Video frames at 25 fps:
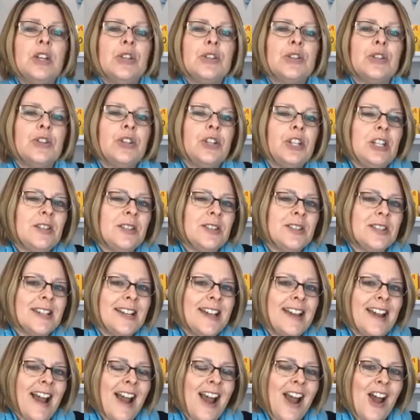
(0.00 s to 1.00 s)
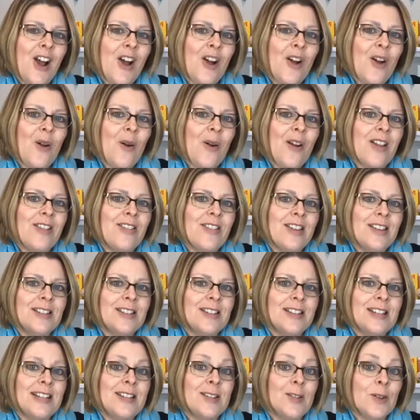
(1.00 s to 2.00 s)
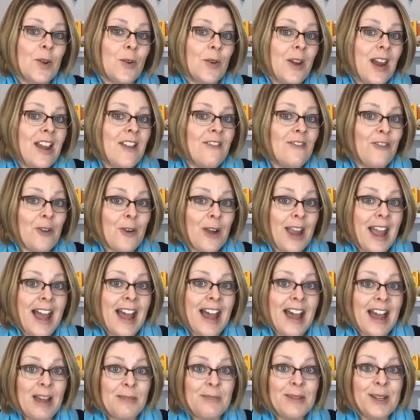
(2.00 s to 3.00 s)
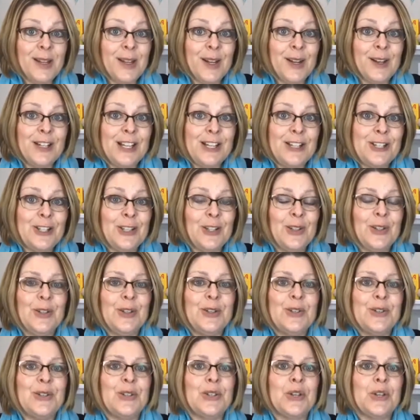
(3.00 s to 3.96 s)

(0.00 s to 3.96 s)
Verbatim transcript: So do you see how this is great vocabulary too?